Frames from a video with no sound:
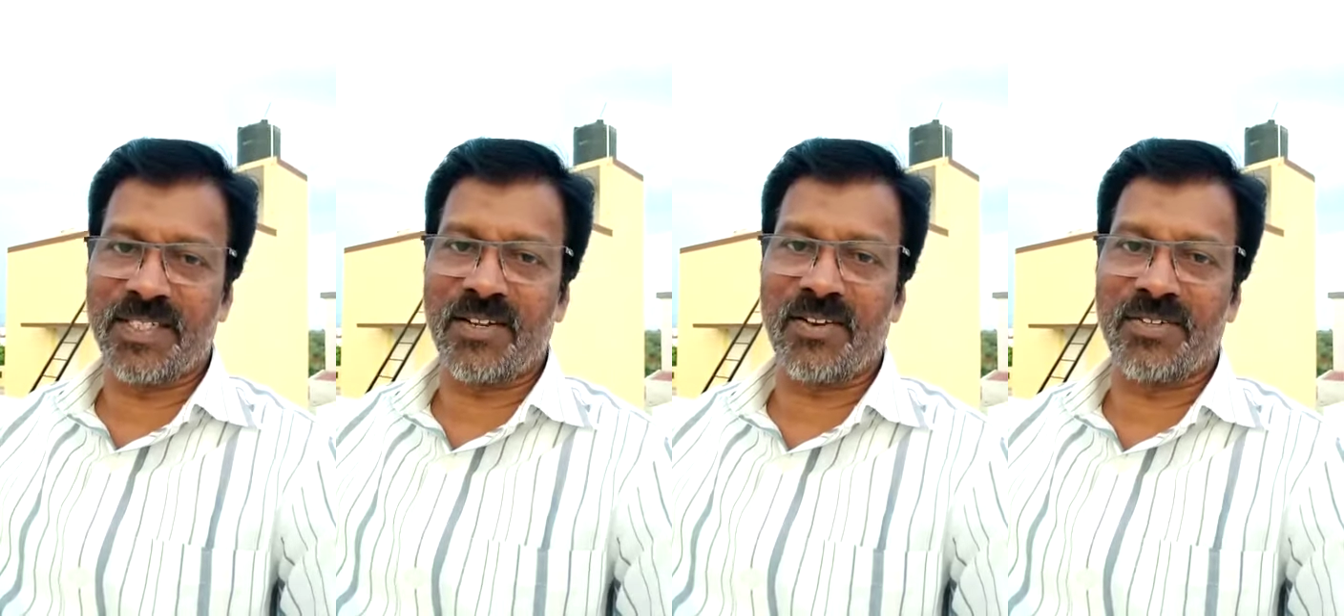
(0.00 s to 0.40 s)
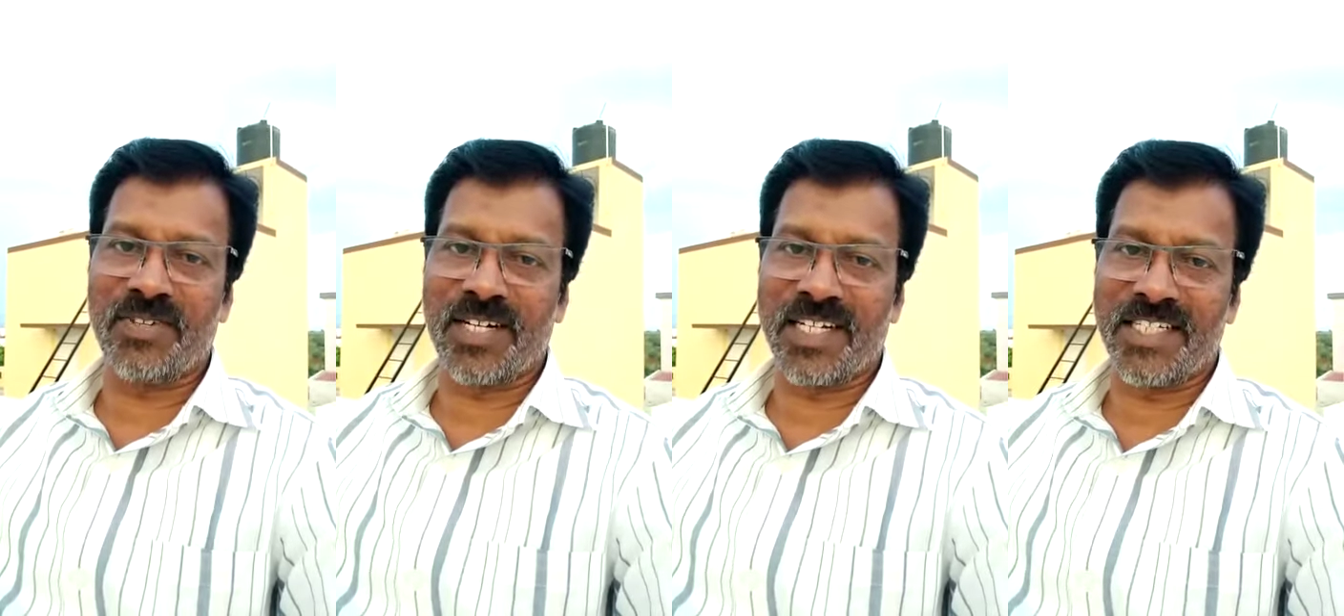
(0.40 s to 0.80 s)
draw
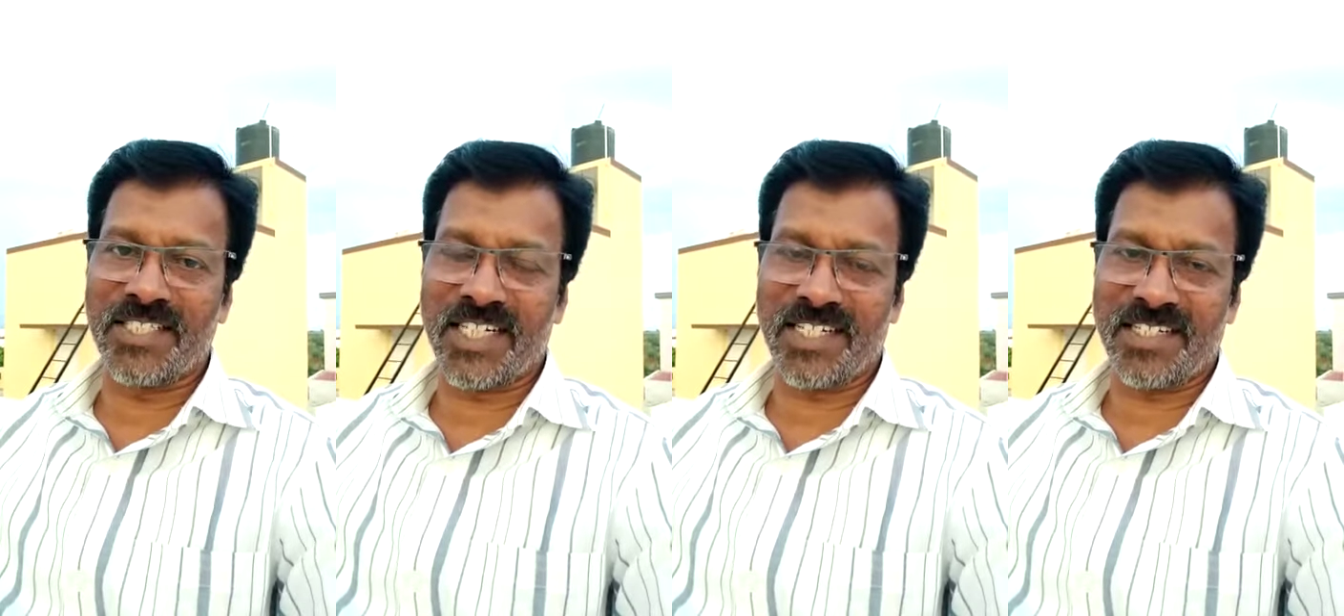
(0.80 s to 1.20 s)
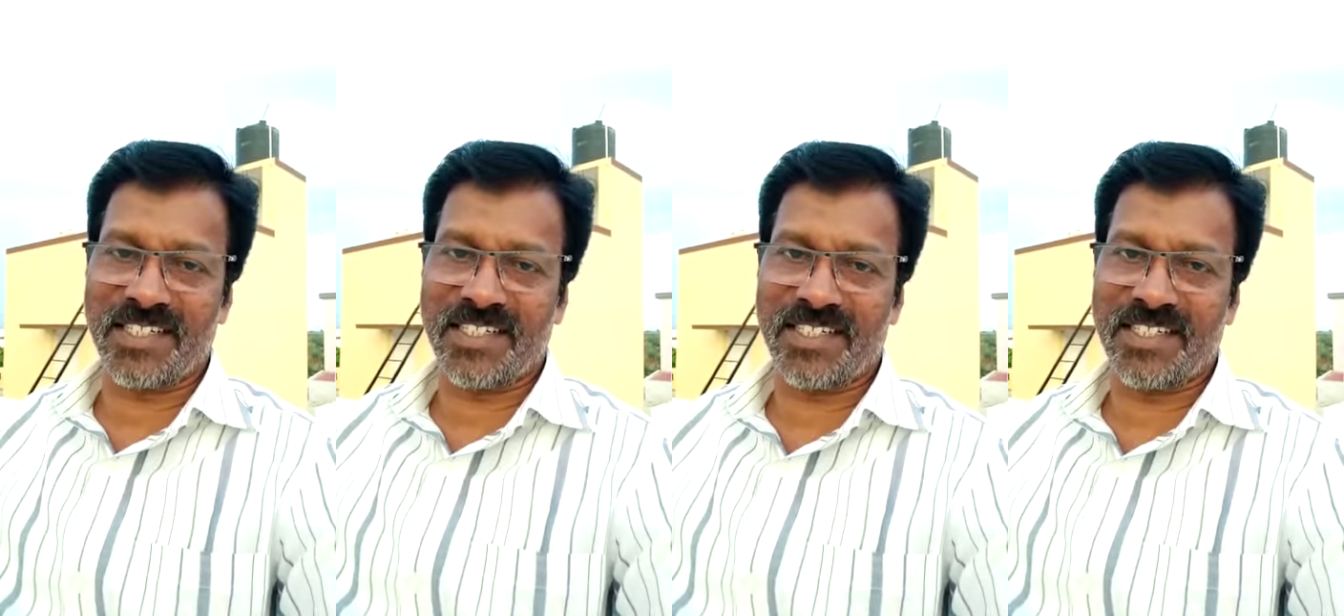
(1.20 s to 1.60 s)
your attention
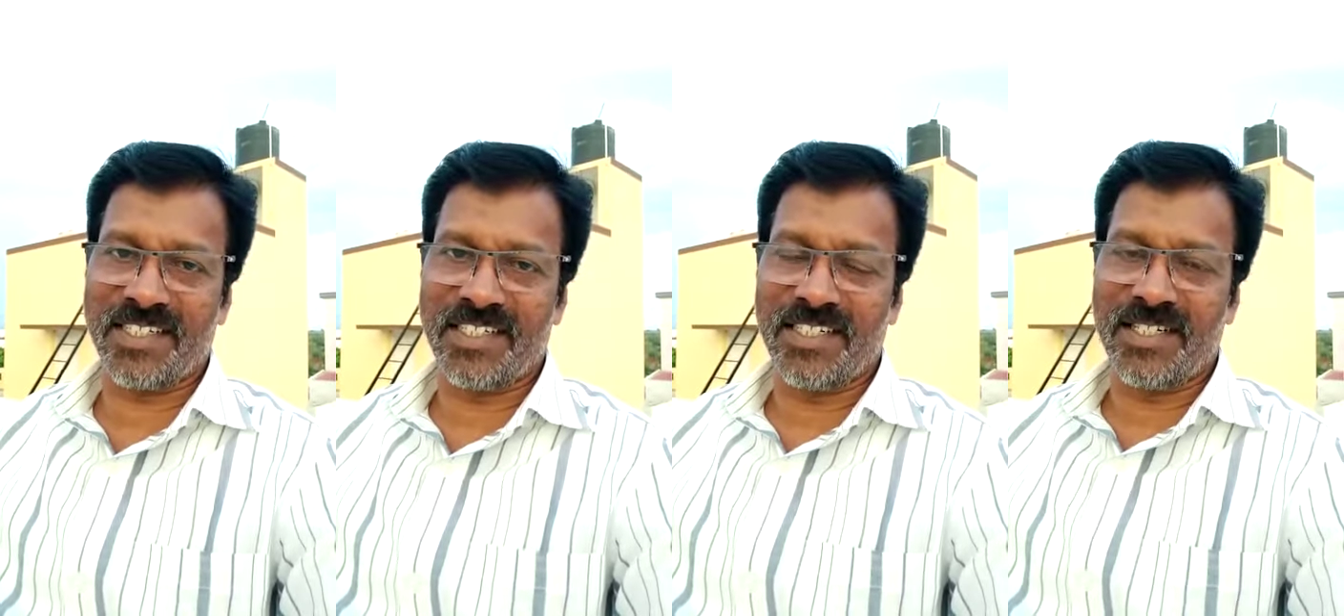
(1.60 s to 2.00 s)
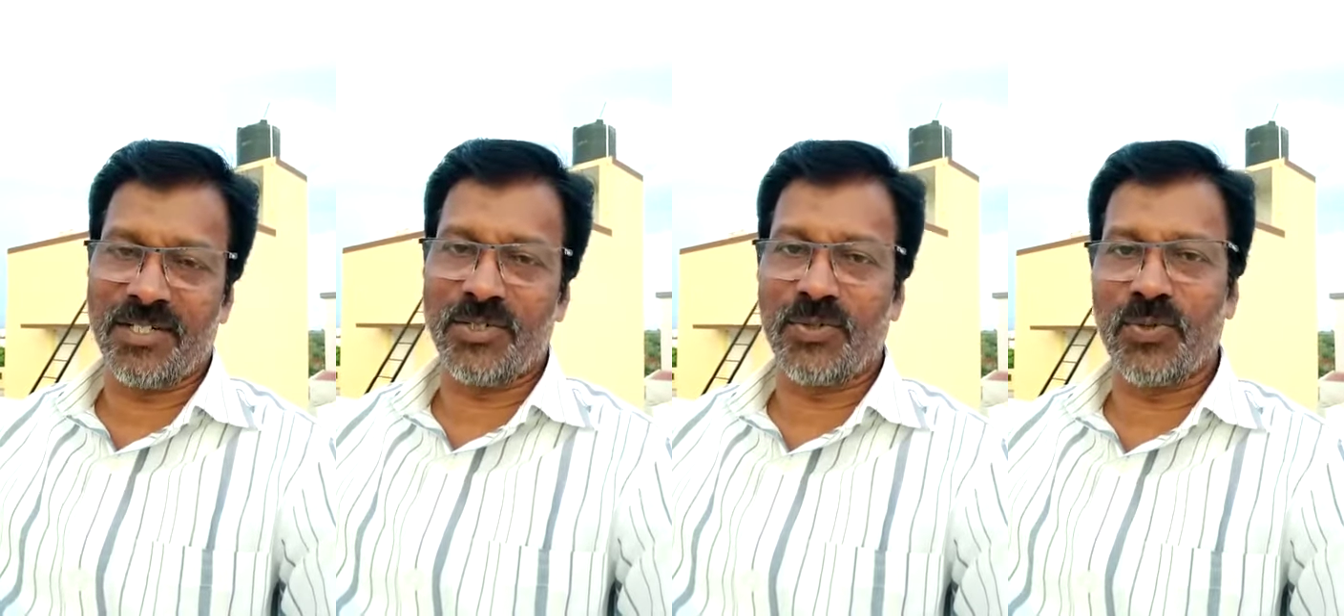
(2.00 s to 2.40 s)

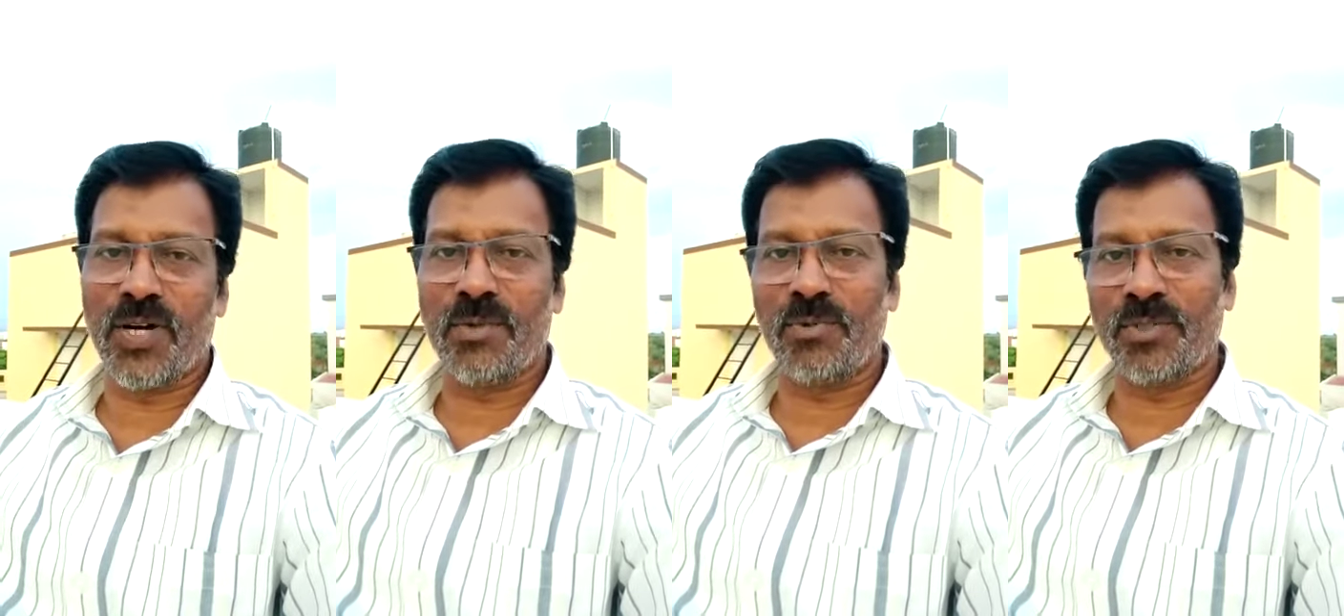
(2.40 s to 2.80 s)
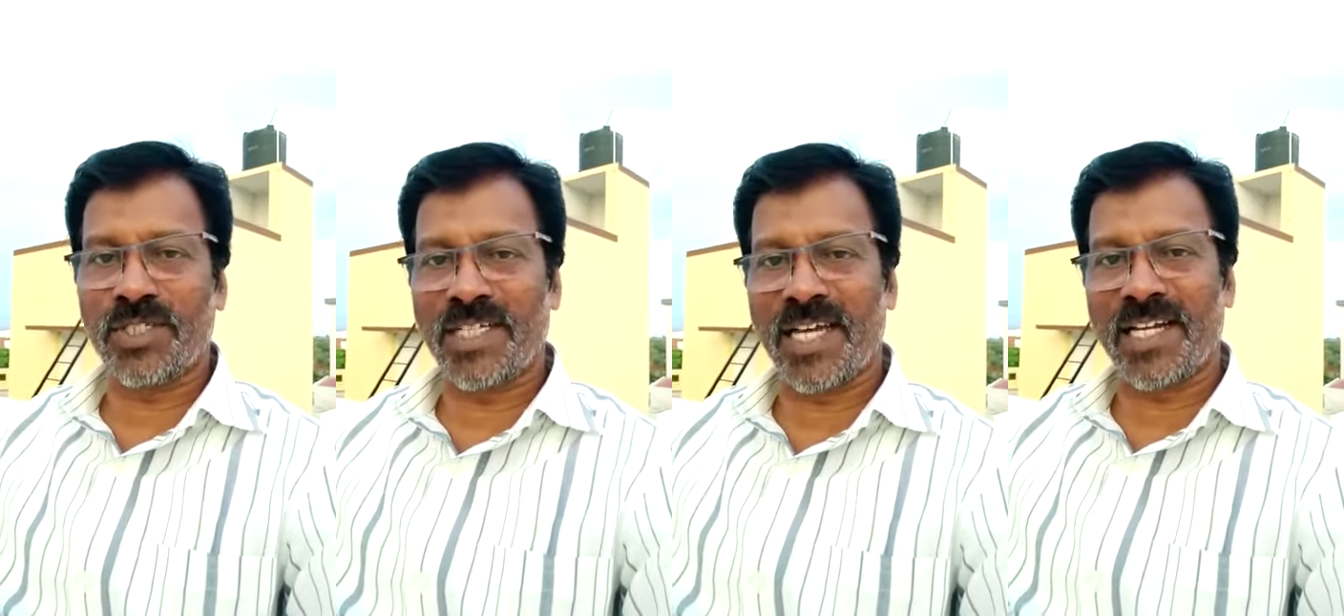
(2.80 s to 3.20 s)
to know about the
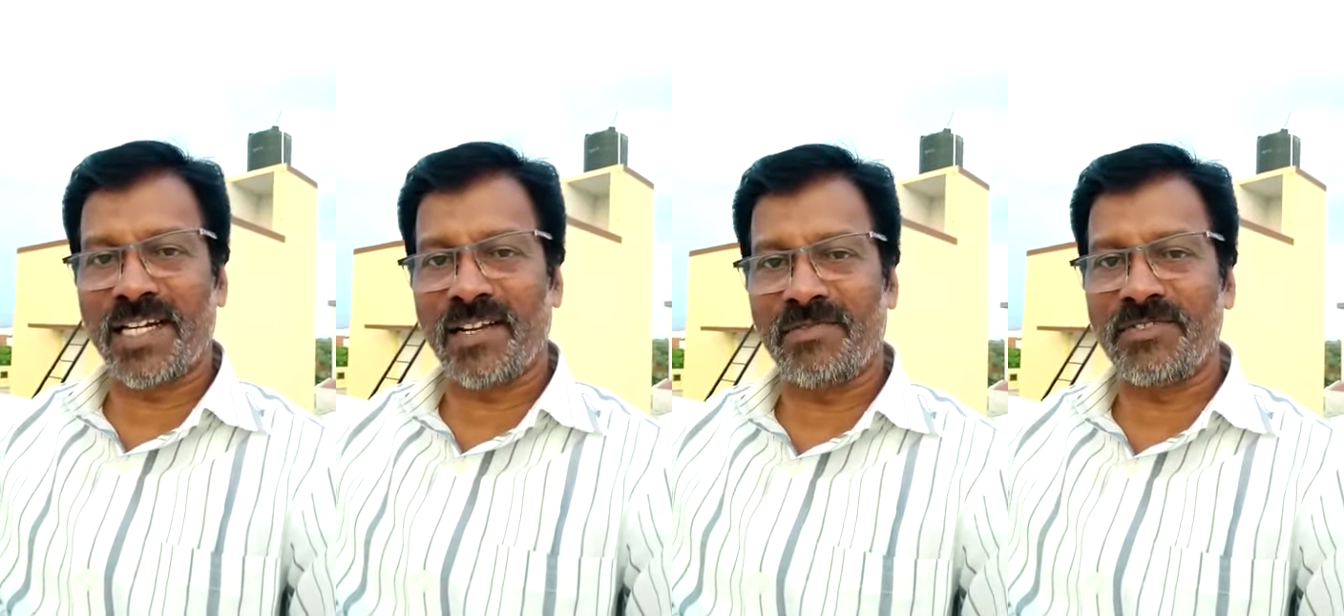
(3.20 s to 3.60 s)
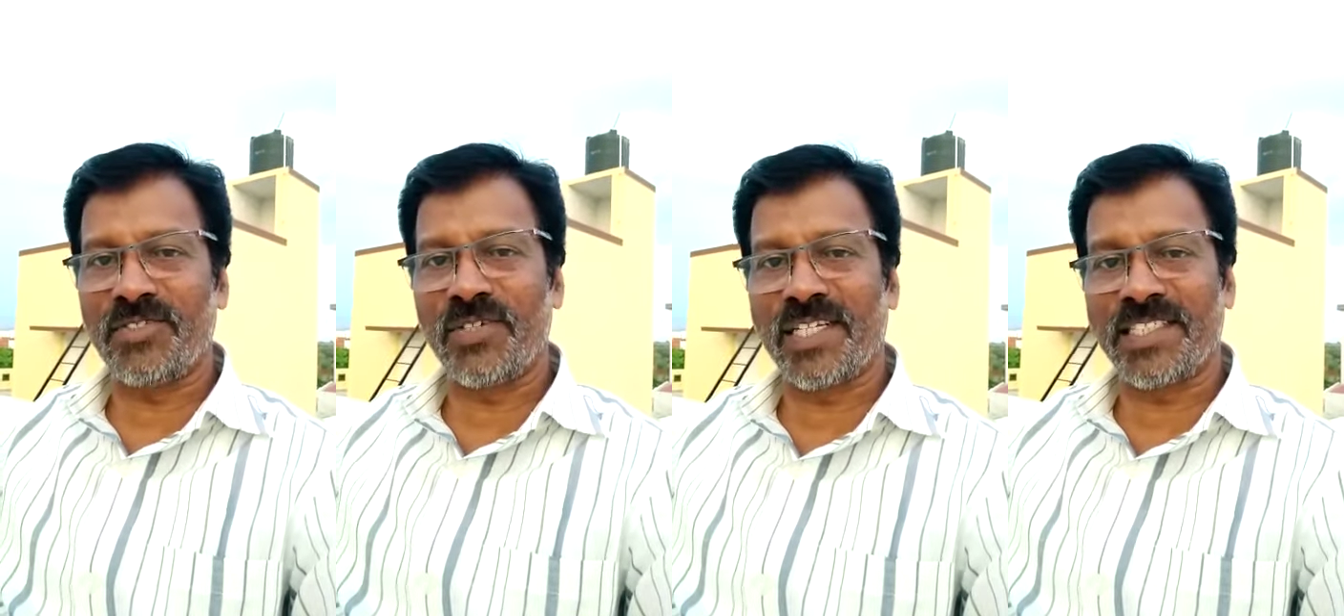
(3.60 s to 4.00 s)
character of
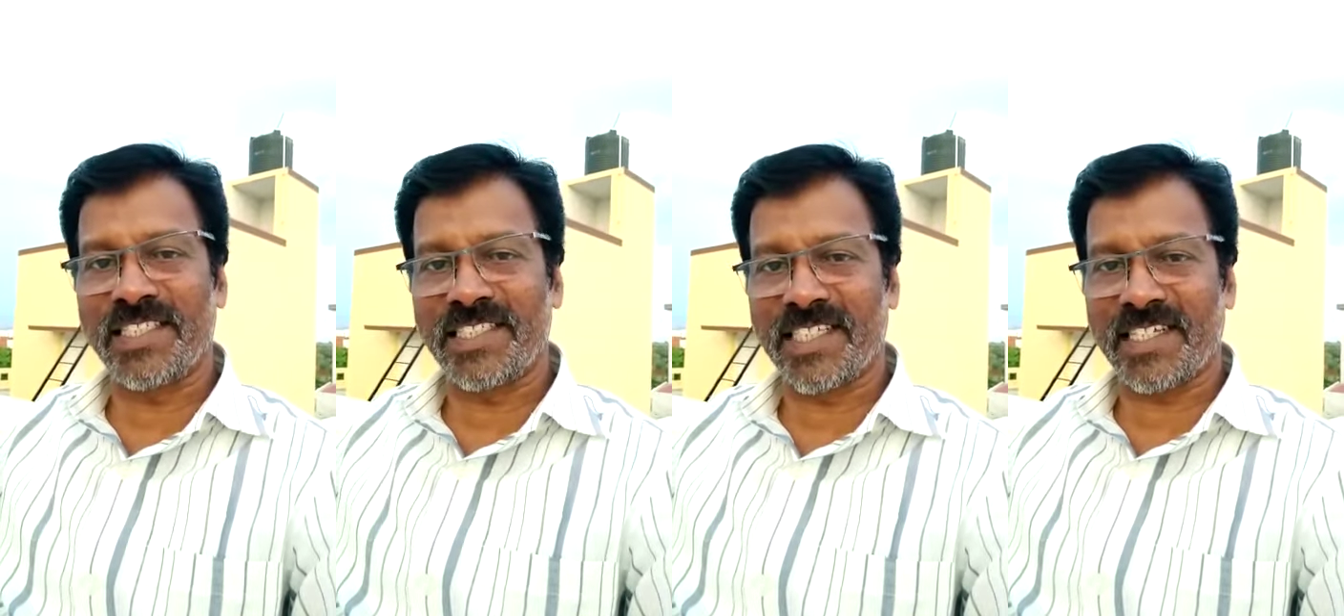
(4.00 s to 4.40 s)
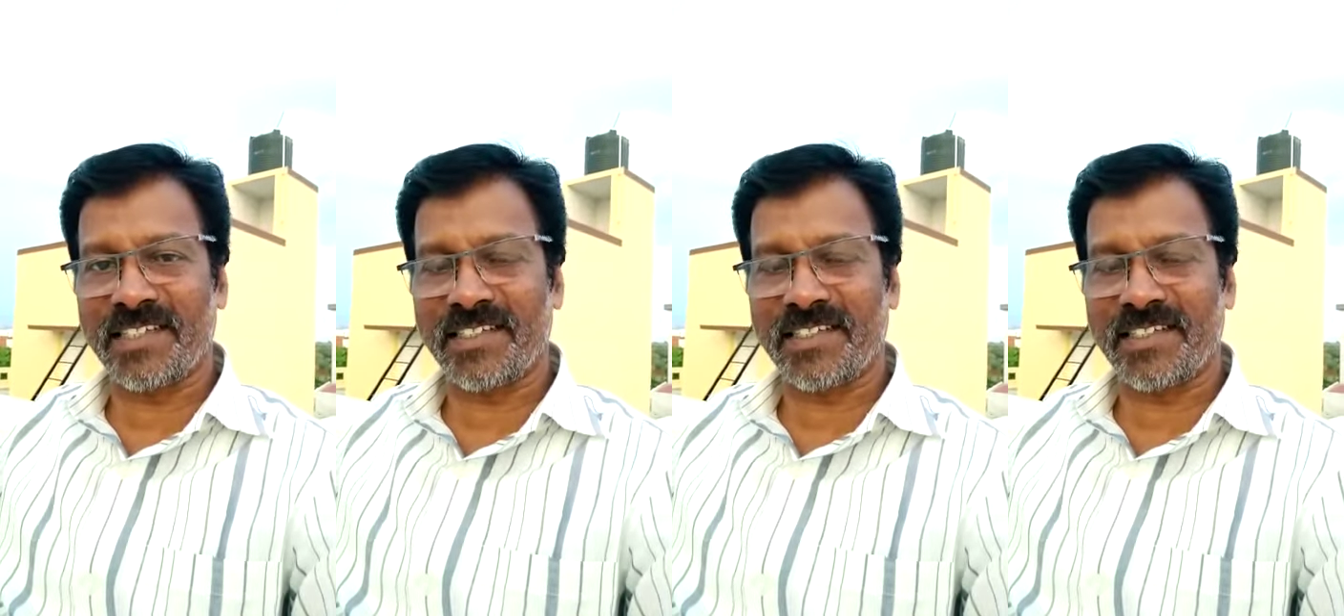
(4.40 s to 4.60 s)
Julius Caesar.